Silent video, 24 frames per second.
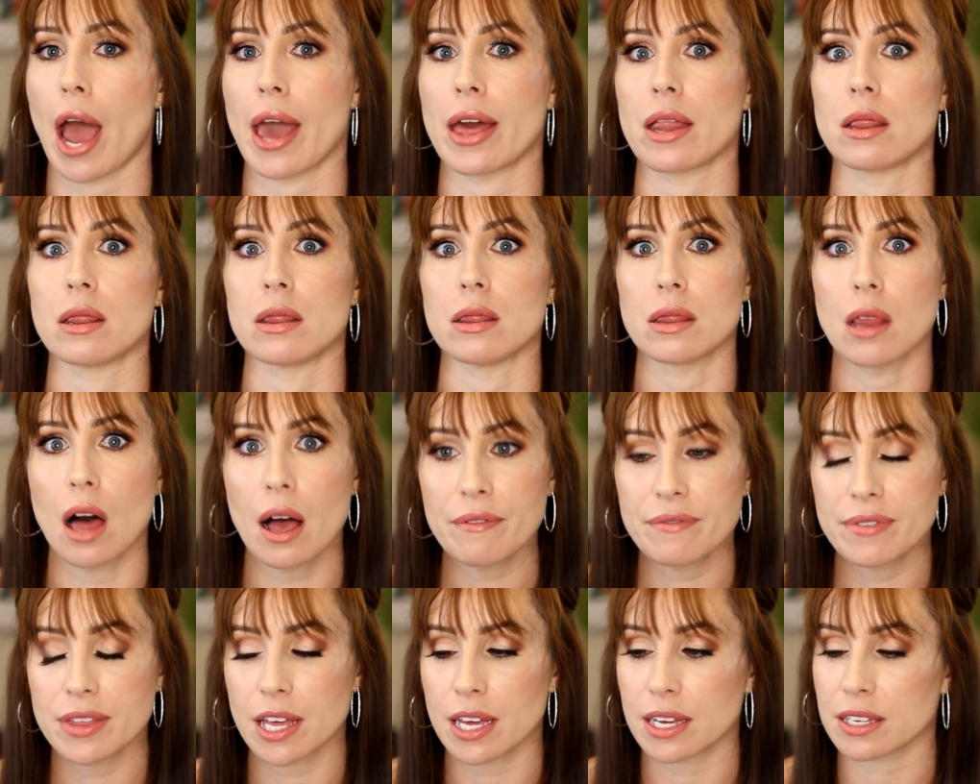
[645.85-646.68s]
I
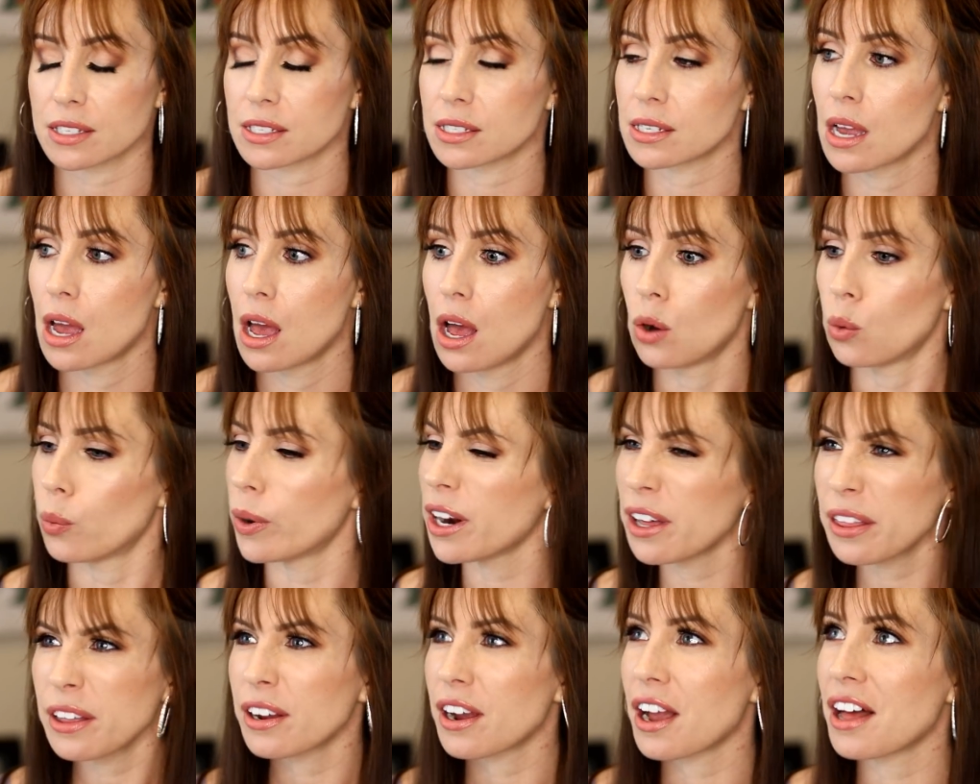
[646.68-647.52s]
love this
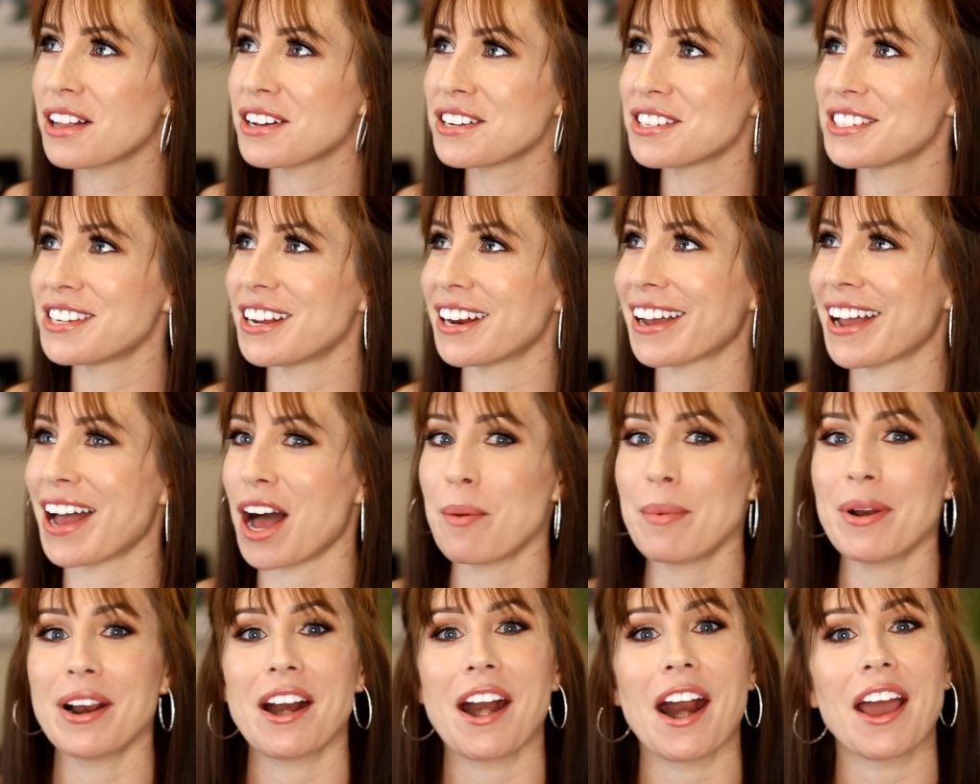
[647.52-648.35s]
what other colors did it
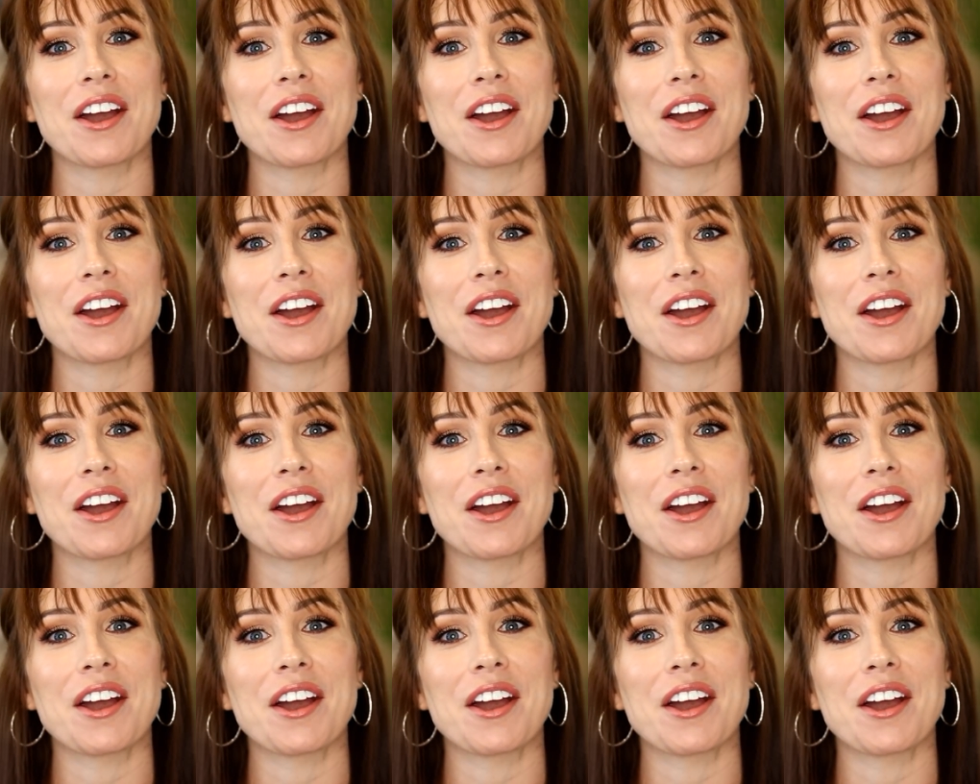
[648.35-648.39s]
come in?